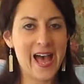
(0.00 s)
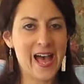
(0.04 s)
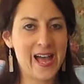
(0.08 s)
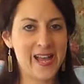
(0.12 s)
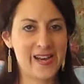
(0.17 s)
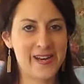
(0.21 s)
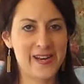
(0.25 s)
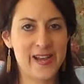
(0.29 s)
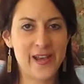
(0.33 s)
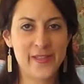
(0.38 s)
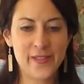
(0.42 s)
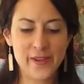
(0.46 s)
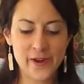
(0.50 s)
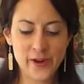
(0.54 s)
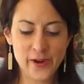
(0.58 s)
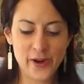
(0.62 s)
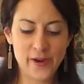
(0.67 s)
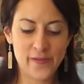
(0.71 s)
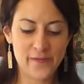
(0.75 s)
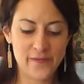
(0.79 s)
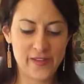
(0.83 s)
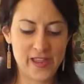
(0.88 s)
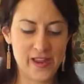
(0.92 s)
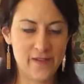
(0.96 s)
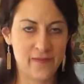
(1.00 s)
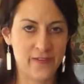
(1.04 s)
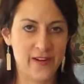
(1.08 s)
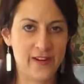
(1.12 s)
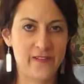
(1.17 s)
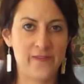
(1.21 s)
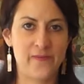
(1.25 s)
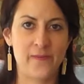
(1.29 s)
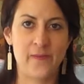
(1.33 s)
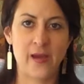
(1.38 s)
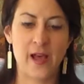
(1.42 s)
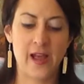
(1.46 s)
Another favorite
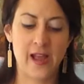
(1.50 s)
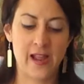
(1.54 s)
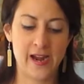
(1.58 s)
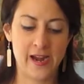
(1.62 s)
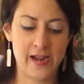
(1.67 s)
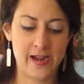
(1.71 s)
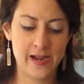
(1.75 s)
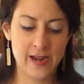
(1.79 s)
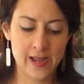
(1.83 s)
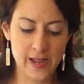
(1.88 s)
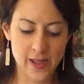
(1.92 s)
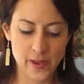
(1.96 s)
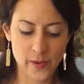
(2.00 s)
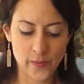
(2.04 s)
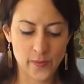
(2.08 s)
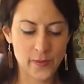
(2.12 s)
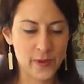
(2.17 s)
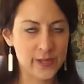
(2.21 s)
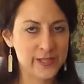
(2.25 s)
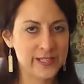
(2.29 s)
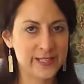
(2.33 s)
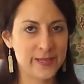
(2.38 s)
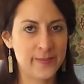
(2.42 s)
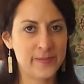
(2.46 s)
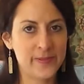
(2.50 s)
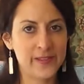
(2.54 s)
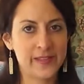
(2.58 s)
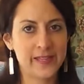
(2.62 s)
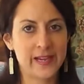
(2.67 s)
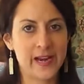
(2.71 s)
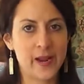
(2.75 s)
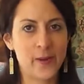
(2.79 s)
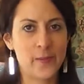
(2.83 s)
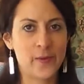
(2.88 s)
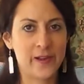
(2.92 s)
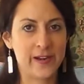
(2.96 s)
of mine was something
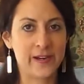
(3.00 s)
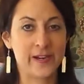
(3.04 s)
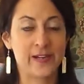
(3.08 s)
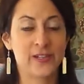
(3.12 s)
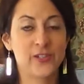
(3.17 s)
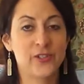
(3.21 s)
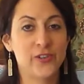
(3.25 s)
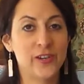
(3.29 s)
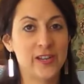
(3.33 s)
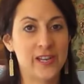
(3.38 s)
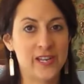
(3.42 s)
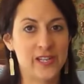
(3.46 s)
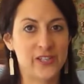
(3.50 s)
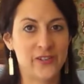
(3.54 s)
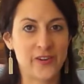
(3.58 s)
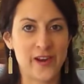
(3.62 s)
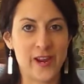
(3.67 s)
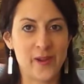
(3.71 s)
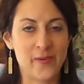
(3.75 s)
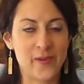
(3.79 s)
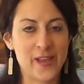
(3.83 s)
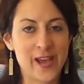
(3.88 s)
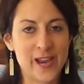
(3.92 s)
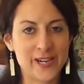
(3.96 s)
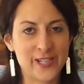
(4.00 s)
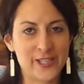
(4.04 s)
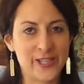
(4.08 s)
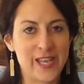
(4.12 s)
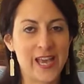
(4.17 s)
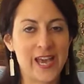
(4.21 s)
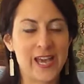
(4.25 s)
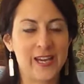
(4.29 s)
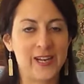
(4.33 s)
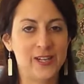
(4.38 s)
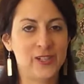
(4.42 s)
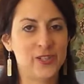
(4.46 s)
that I wanted, a tricky tray. We actually
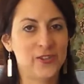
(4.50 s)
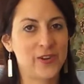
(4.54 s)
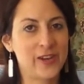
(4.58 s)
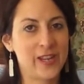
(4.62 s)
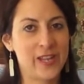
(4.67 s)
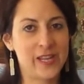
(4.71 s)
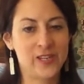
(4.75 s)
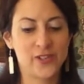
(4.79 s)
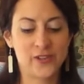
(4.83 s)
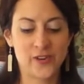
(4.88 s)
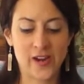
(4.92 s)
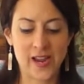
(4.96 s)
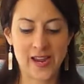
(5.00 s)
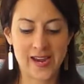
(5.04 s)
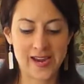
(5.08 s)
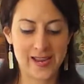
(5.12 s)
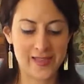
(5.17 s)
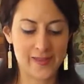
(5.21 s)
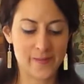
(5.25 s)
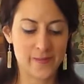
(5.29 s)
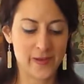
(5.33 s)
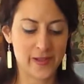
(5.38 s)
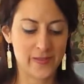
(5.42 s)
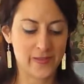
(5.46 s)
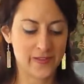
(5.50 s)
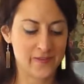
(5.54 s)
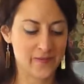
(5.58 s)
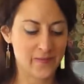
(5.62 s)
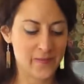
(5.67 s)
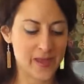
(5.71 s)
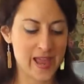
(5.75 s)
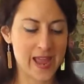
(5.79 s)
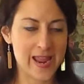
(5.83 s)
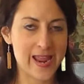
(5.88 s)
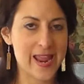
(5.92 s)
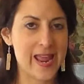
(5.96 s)
had a tricky tray in the month of
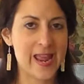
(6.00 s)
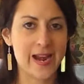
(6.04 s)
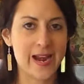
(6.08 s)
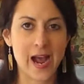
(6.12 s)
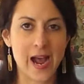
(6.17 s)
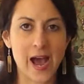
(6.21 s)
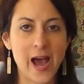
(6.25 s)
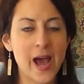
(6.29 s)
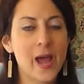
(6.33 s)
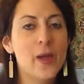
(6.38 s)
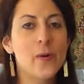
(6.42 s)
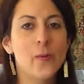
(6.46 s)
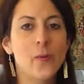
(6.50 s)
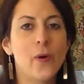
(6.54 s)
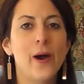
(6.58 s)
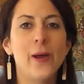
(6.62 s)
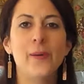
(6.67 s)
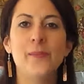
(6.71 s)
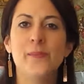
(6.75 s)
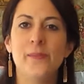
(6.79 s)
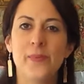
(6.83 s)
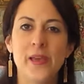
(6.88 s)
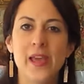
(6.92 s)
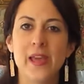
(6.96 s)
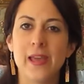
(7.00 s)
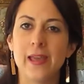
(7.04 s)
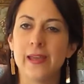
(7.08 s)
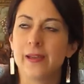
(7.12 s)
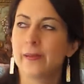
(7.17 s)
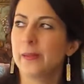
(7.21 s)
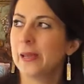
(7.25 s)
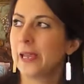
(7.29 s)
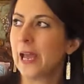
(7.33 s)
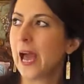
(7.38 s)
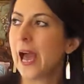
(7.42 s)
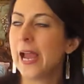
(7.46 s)
May, and I won big.
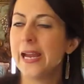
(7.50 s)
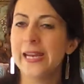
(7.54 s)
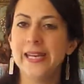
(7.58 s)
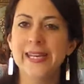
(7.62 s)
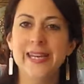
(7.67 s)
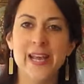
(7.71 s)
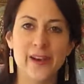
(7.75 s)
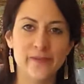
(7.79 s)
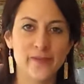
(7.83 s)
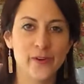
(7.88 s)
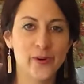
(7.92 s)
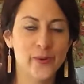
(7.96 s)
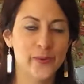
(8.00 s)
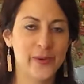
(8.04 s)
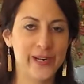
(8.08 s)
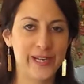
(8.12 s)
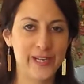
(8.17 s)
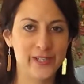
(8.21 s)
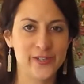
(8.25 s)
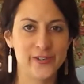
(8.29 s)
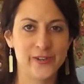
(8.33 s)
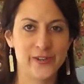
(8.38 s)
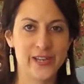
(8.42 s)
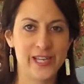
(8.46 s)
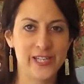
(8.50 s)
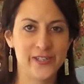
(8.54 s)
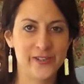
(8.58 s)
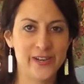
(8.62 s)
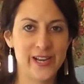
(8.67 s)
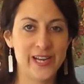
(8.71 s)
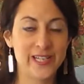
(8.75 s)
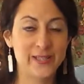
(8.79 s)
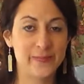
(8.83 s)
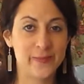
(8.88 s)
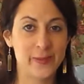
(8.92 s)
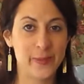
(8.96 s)
Like, I never win in tricky
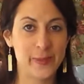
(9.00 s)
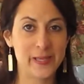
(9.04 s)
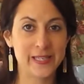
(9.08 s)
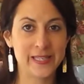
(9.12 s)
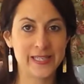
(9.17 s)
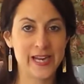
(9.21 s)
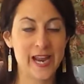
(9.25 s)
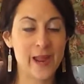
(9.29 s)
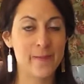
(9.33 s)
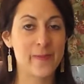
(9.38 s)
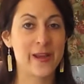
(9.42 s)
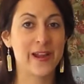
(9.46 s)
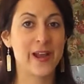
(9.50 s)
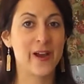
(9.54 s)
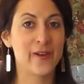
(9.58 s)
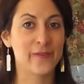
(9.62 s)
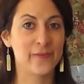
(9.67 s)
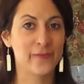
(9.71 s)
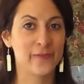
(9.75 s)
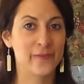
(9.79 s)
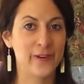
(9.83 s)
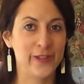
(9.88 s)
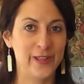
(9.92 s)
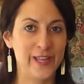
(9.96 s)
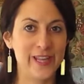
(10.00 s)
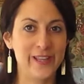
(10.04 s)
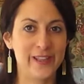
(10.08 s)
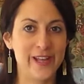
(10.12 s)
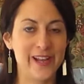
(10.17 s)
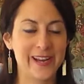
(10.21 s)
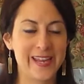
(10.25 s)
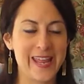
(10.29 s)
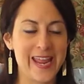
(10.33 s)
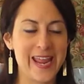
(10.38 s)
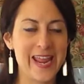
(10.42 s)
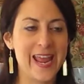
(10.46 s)
trays, but this time I got really
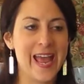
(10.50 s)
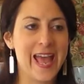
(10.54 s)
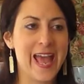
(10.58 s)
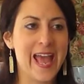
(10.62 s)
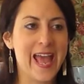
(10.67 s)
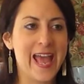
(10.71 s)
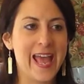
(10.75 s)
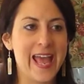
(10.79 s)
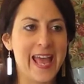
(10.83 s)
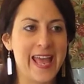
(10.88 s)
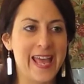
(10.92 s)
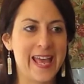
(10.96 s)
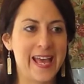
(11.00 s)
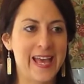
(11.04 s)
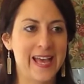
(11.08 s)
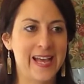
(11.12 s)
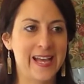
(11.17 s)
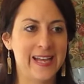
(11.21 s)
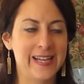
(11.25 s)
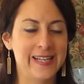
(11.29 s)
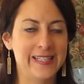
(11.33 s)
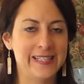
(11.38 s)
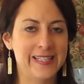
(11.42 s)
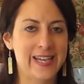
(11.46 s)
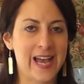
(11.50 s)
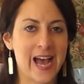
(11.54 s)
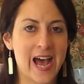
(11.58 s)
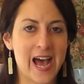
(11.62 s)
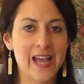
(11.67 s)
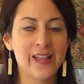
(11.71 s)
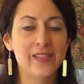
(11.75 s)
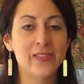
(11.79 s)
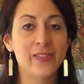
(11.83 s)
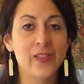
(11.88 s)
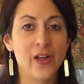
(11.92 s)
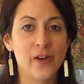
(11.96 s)
lucky, and
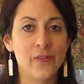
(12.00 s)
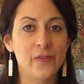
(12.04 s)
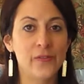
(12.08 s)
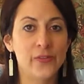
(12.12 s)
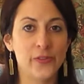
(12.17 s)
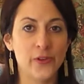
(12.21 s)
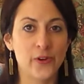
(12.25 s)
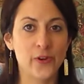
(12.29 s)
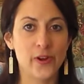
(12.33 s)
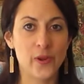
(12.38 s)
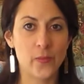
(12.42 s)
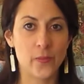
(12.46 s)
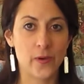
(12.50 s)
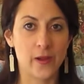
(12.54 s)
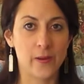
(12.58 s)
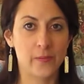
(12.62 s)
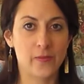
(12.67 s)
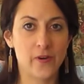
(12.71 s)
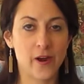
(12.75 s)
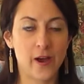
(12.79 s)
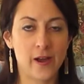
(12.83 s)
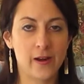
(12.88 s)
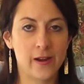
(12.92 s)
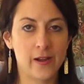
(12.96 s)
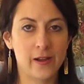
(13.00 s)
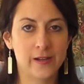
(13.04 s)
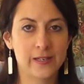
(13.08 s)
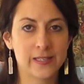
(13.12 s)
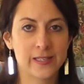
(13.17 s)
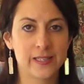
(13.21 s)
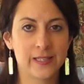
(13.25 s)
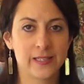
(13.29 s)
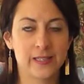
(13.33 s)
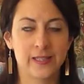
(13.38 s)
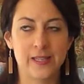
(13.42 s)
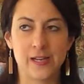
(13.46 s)
I love Thirty One
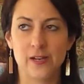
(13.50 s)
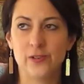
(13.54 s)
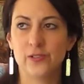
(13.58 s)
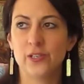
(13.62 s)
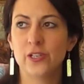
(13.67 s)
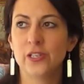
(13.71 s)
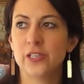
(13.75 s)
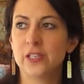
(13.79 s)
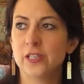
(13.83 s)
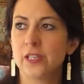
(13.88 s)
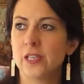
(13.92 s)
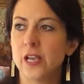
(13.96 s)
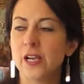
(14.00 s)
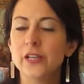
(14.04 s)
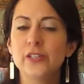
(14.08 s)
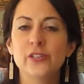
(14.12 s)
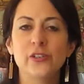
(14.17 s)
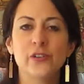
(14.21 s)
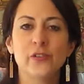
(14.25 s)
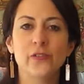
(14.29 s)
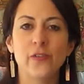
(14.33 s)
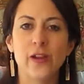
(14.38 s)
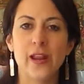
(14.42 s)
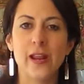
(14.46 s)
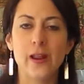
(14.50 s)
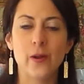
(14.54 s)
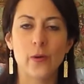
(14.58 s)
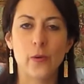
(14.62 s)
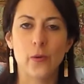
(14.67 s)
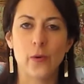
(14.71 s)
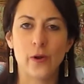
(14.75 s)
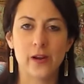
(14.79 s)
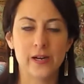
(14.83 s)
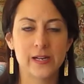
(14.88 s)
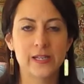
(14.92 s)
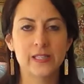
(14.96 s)
products. They're just such great
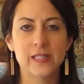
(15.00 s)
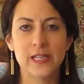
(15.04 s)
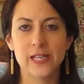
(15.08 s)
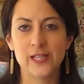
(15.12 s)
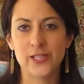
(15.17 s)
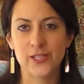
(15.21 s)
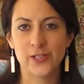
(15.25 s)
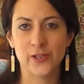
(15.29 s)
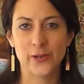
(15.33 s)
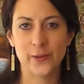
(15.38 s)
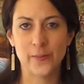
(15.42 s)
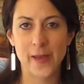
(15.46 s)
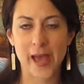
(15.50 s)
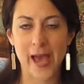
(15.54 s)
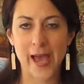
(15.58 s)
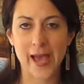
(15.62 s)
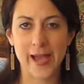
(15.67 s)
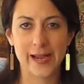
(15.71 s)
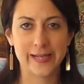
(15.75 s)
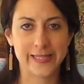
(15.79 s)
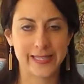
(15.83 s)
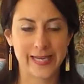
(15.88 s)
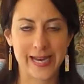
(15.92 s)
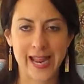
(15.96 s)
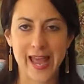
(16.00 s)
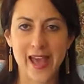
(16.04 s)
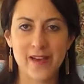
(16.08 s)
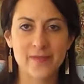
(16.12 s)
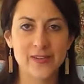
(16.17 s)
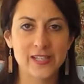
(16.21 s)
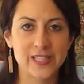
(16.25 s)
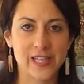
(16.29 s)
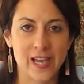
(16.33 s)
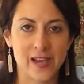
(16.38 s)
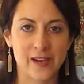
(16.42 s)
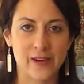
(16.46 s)
organizational bags, and I have
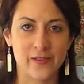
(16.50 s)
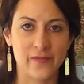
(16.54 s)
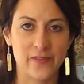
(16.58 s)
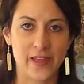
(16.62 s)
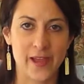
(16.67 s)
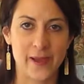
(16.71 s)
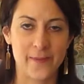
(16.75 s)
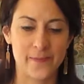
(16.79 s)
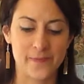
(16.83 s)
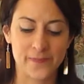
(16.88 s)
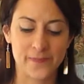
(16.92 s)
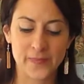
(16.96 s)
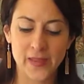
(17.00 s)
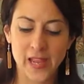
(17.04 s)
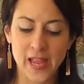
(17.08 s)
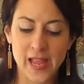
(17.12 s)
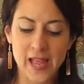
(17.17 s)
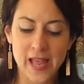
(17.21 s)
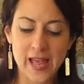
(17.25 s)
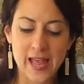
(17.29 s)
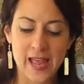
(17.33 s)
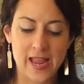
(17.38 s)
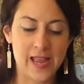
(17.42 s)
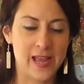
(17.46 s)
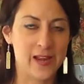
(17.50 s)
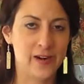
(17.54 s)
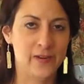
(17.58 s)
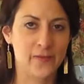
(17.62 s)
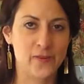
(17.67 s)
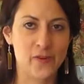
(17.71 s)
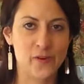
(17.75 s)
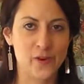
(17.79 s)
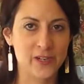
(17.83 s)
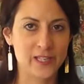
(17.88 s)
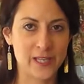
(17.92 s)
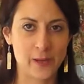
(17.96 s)
a ton of them. And of
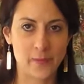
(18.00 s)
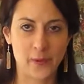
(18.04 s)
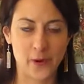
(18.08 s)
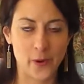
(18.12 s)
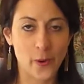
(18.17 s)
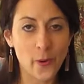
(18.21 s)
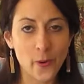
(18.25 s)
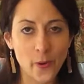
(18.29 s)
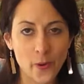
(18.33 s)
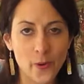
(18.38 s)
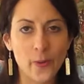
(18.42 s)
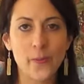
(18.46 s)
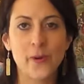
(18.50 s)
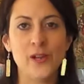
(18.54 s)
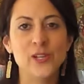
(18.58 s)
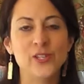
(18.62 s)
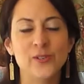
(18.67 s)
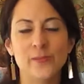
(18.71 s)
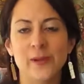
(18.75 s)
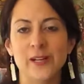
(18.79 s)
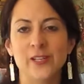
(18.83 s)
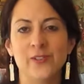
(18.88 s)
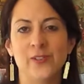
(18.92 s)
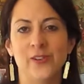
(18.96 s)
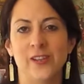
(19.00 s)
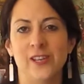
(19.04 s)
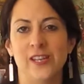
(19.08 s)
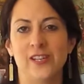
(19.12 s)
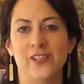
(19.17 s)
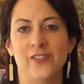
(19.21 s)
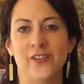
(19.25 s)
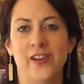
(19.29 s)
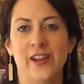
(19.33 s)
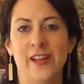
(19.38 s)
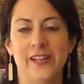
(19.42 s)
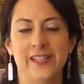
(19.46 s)
course I put a whole bunch of my tricky
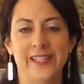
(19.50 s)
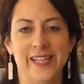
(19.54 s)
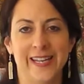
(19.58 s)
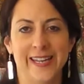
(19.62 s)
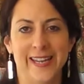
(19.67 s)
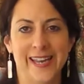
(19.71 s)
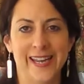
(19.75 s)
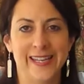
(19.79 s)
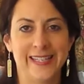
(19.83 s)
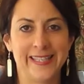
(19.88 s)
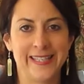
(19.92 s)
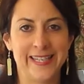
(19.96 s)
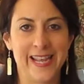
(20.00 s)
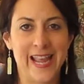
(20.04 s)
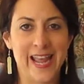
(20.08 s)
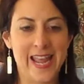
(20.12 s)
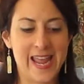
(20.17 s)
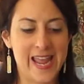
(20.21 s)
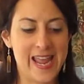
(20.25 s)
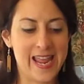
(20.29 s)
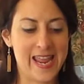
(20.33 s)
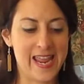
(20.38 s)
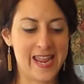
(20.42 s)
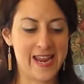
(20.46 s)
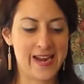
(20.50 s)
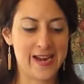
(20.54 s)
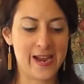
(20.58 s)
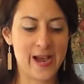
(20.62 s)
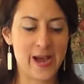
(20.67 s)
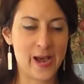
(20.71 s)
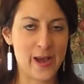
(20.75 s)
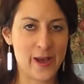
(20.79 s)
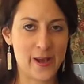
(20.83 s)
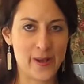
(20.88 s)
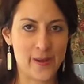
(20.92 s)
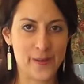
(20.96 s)
tray tickets in
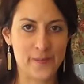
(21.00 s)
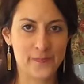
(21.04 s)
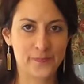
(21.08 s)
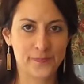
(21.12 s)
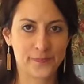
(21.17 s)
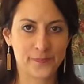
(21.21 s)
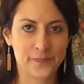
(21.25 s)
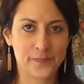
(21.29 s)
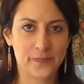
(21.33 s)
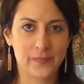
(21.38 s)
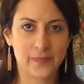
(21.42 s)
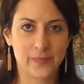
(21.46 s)
um,